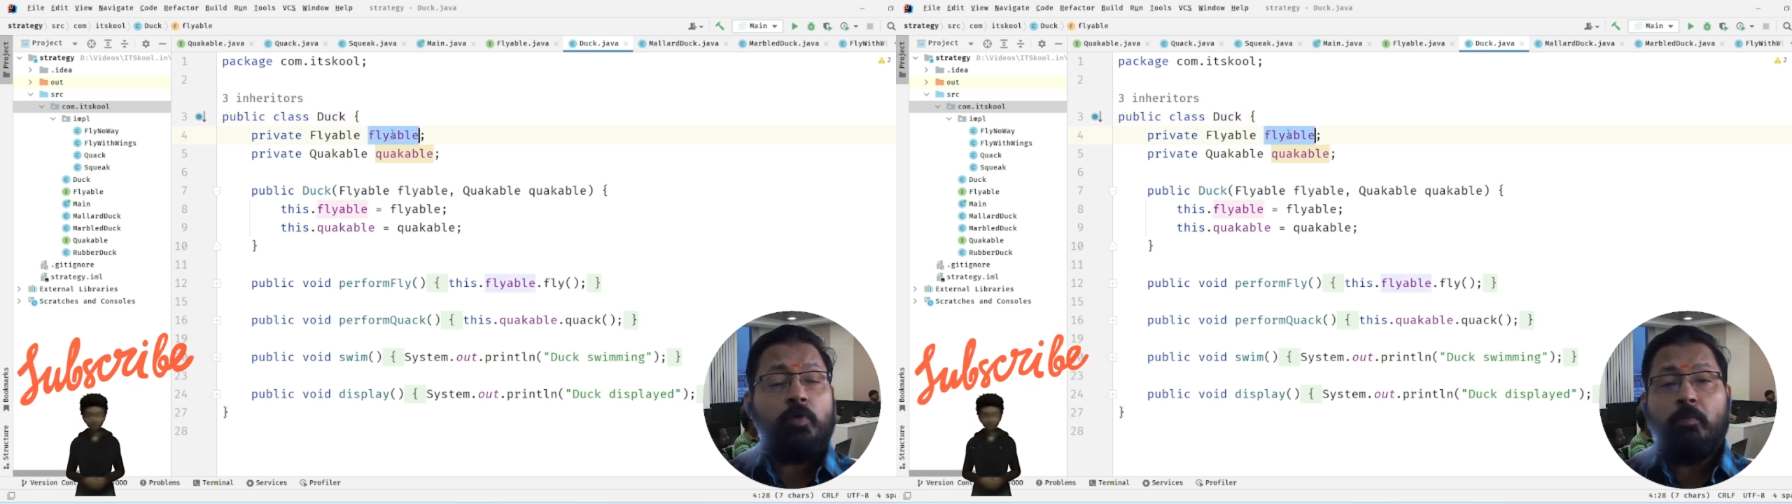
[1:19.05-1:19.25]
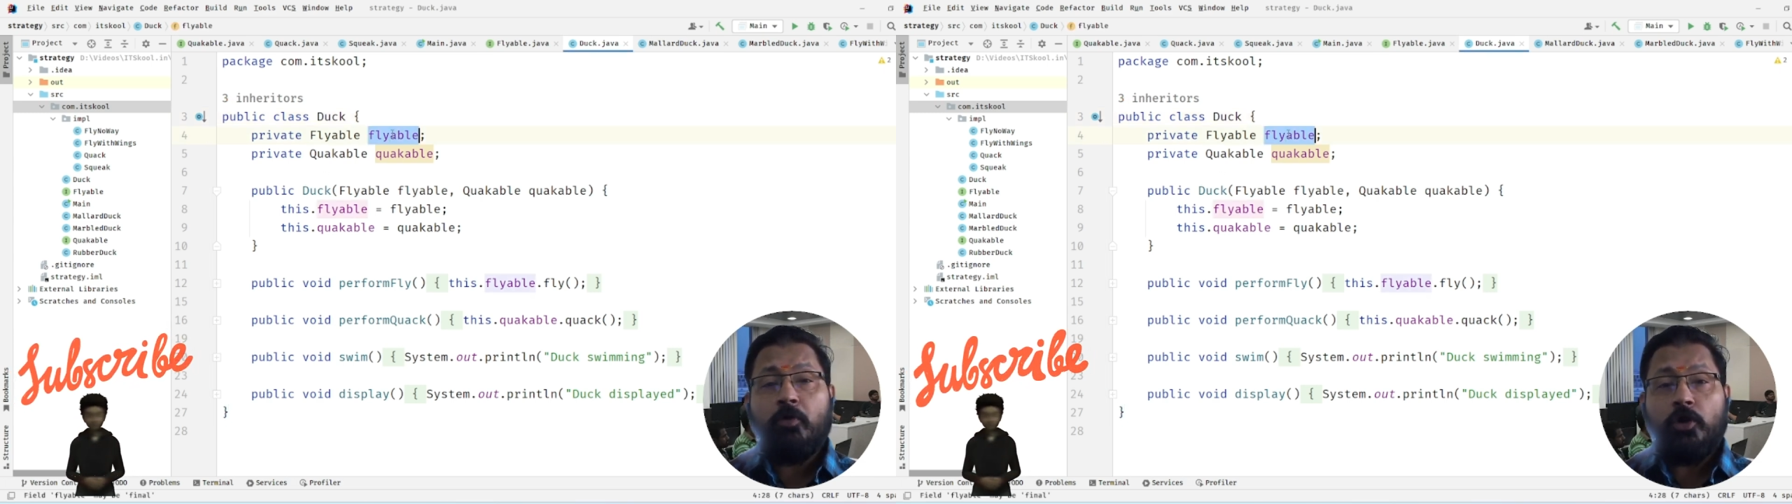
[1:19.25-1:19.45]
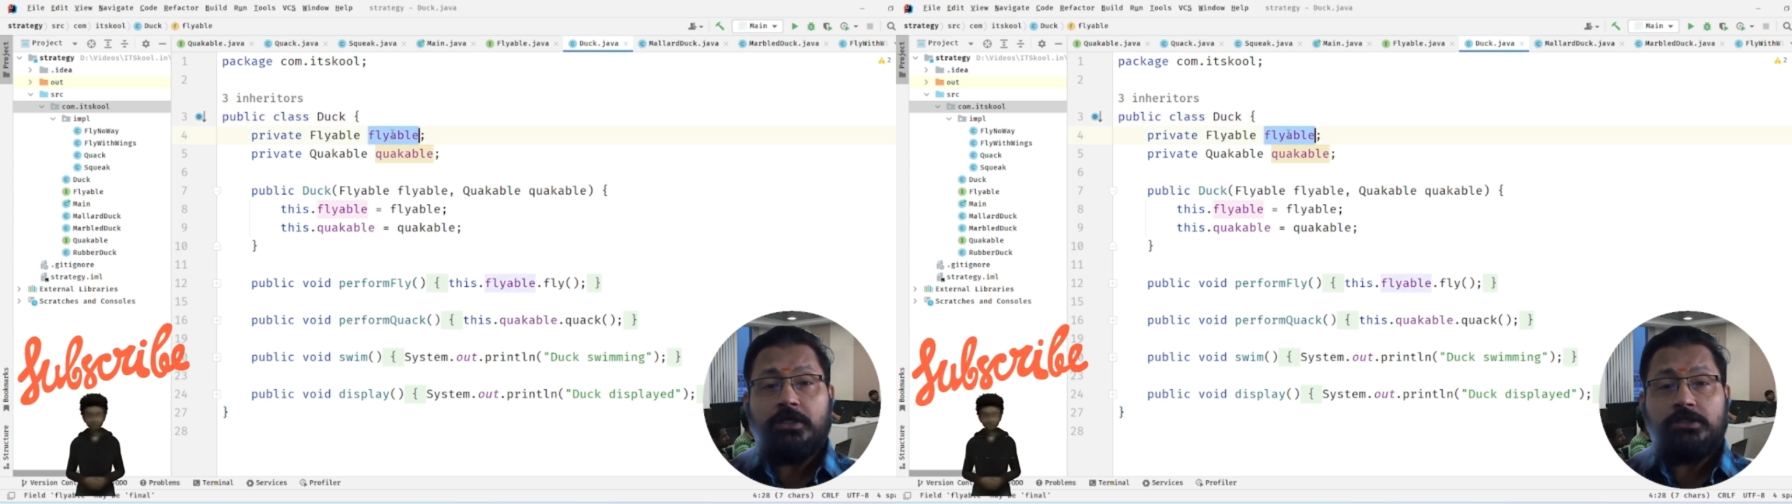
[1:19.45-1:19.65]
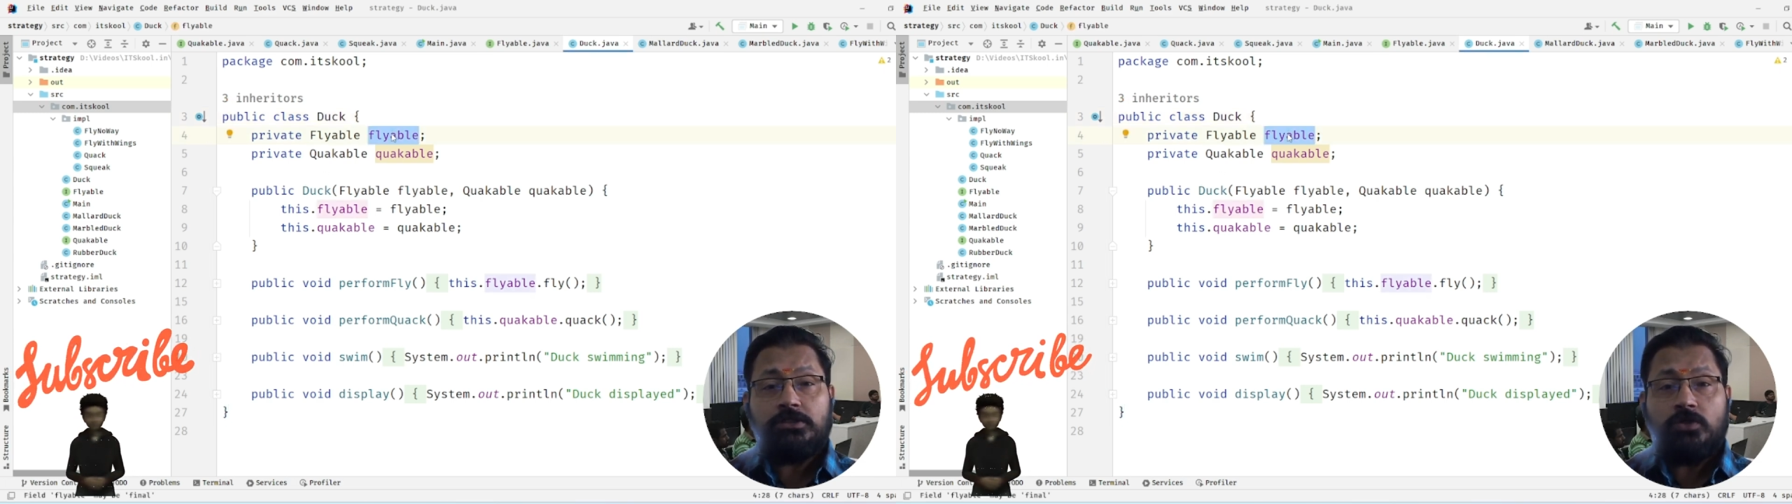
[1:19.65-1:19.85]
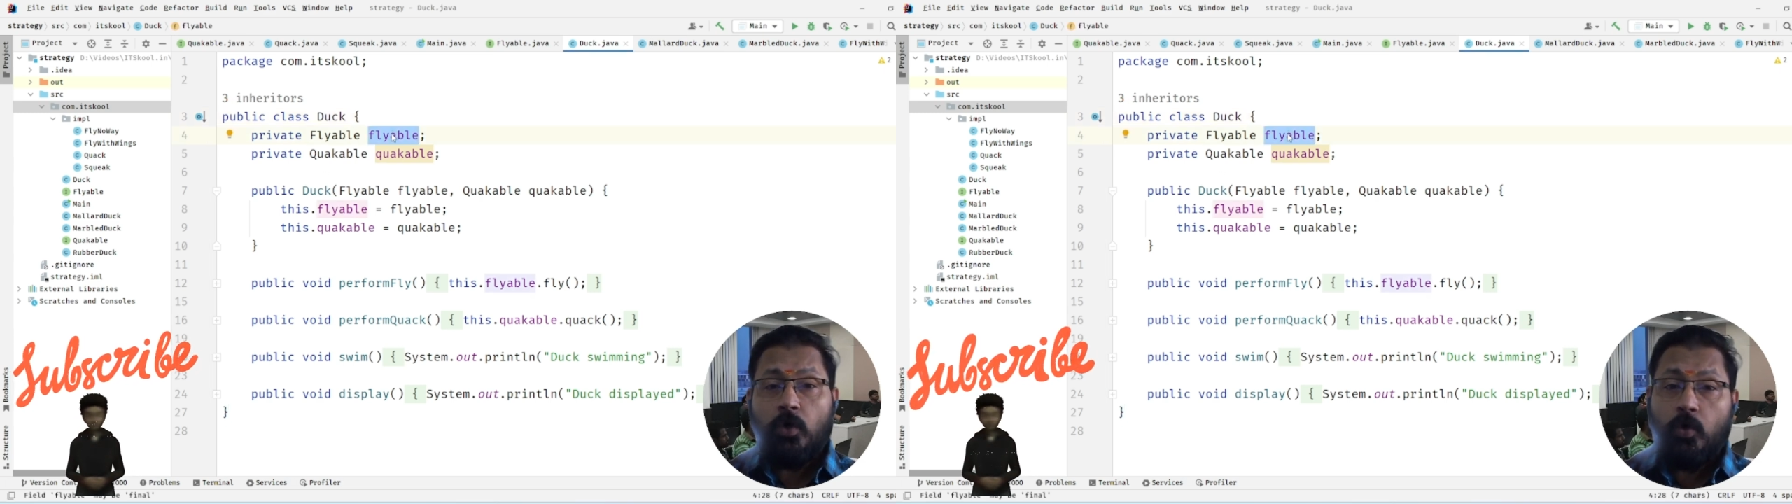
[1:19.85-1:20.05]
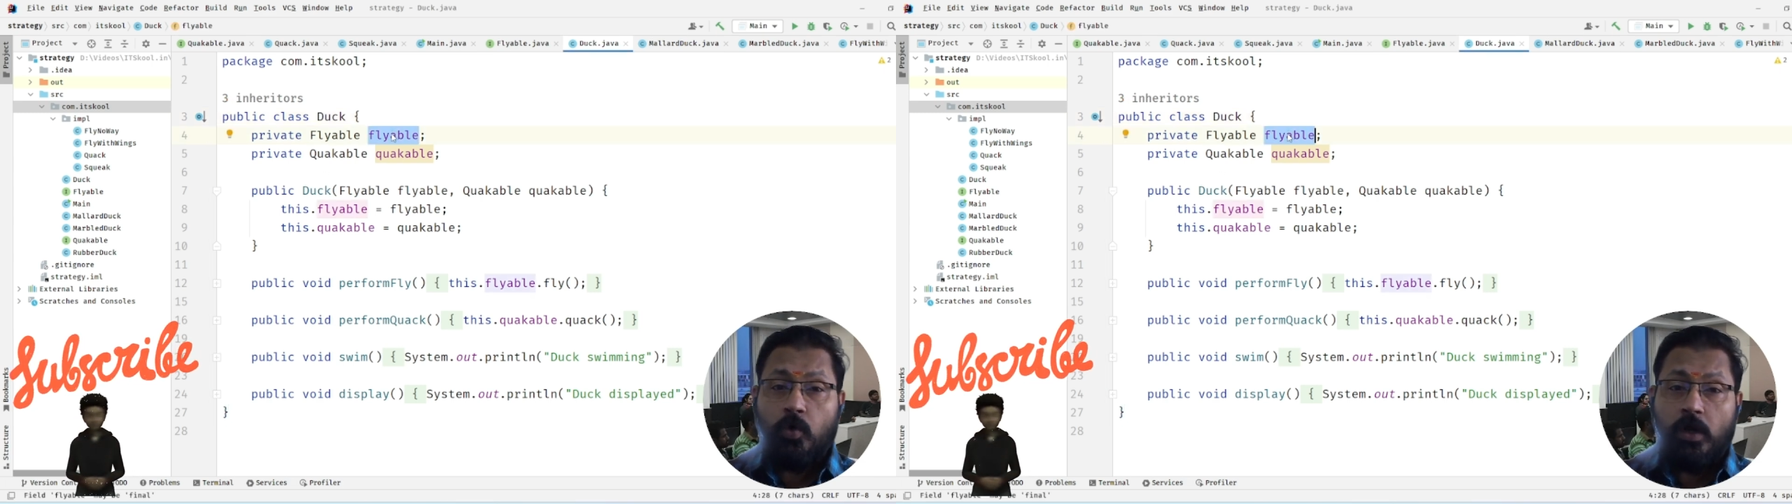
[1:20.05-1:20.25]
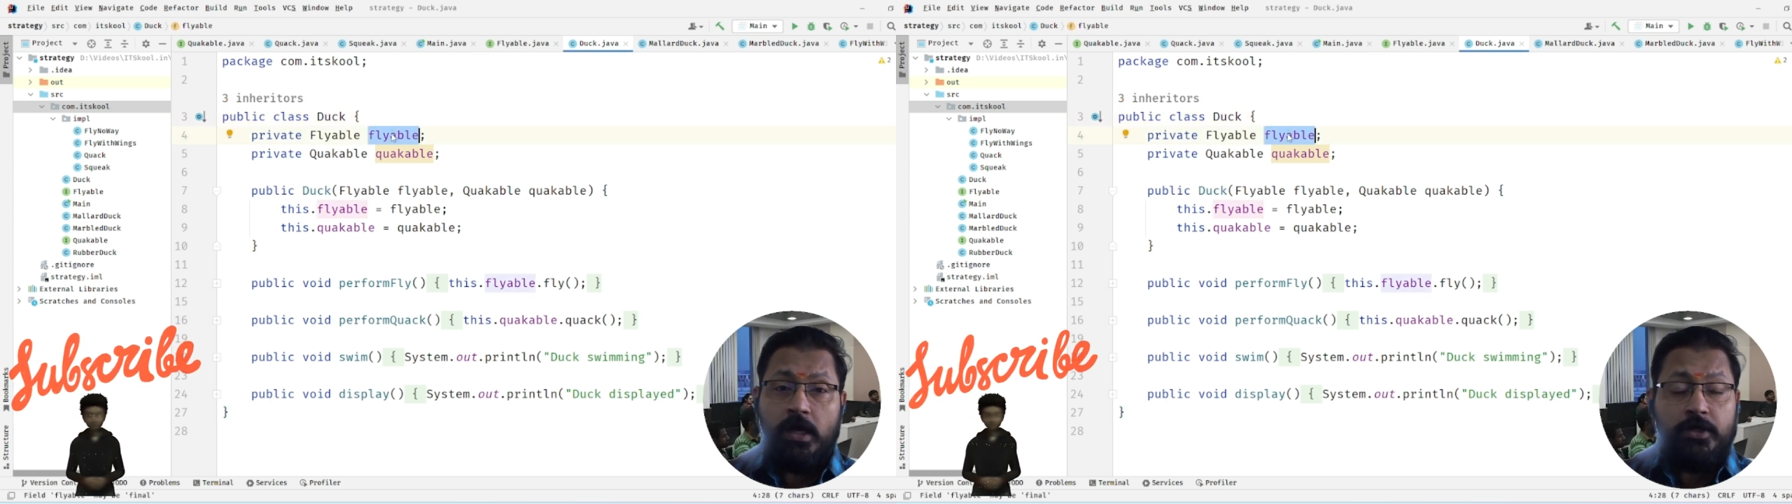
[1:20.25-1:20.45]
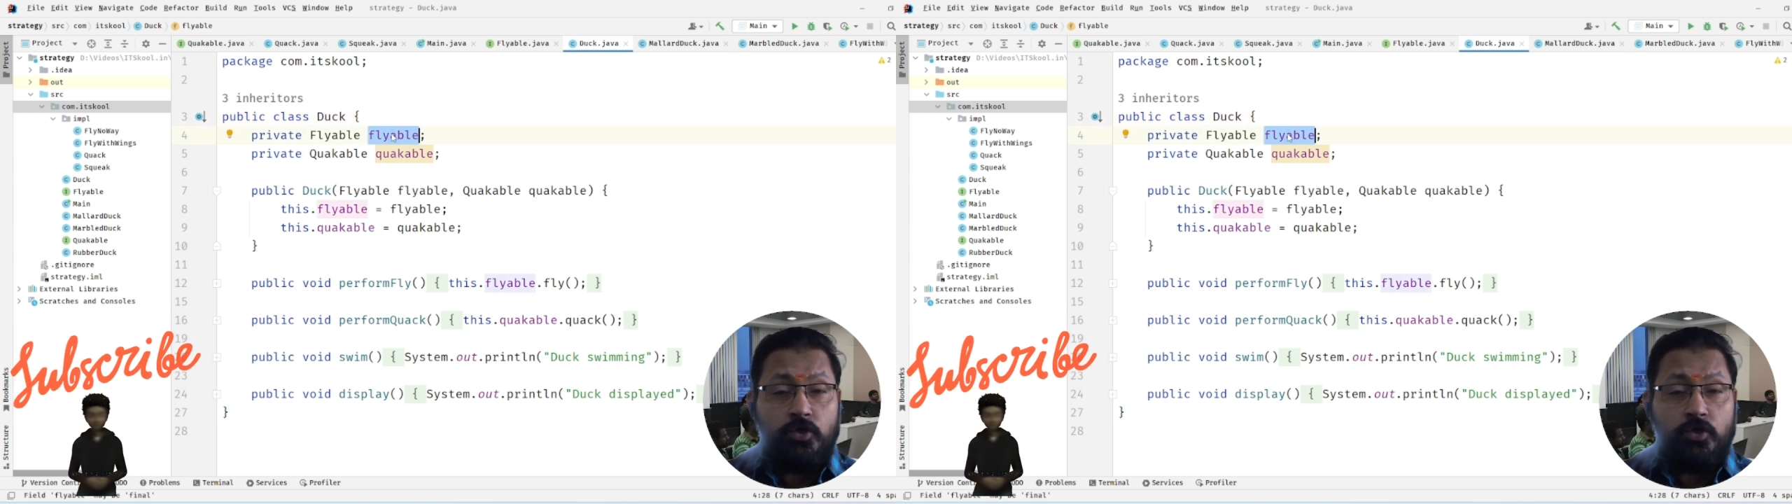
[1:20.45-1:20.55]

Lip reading: properties or